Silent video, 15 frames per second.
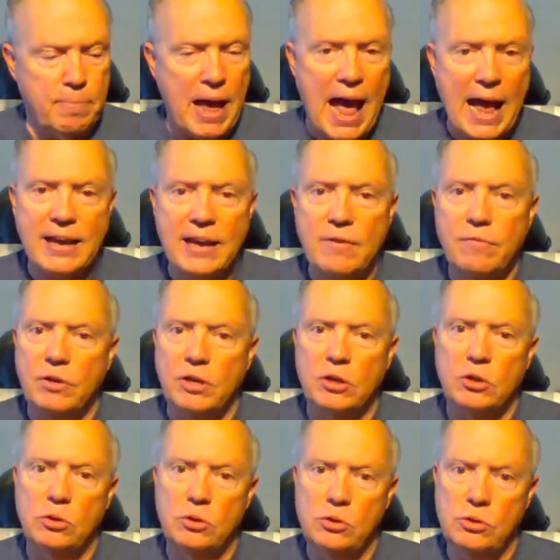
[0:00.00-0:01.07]
packing for
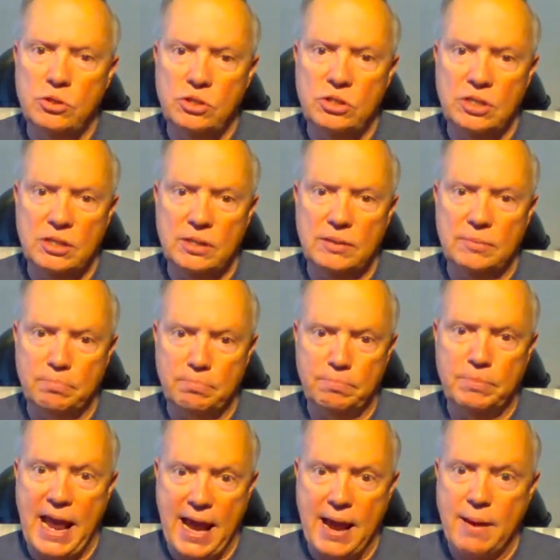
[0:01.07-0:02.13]
a cruise
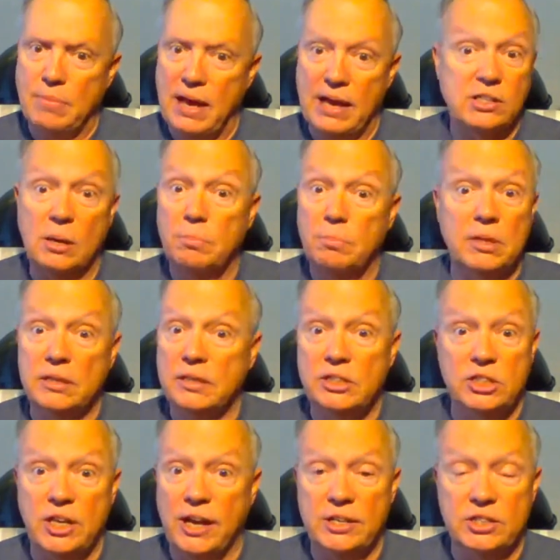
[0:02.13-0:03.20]
game has
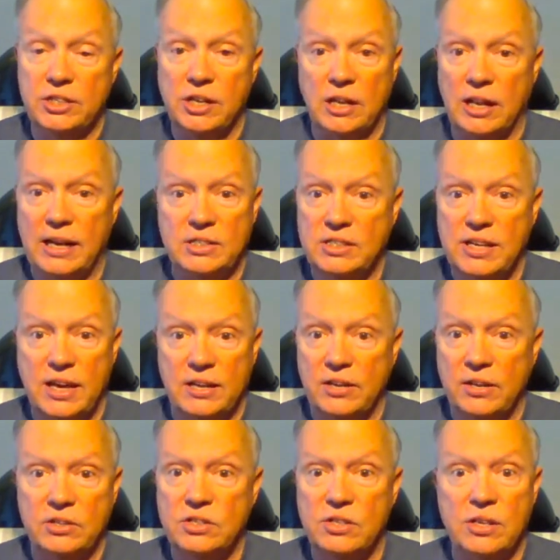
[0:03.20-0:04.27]
completely changed in the last 10
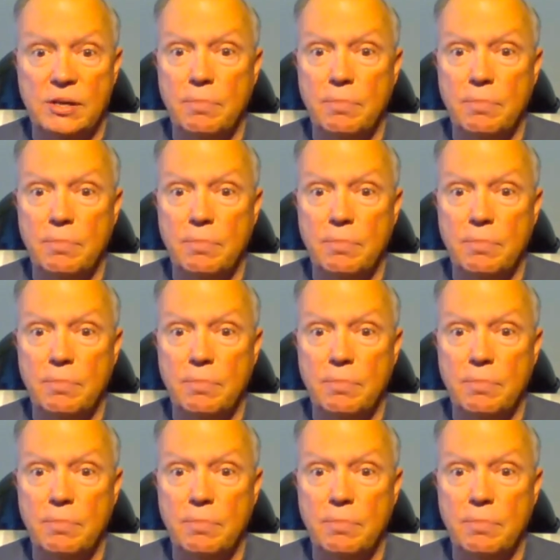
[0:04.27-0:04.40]
years.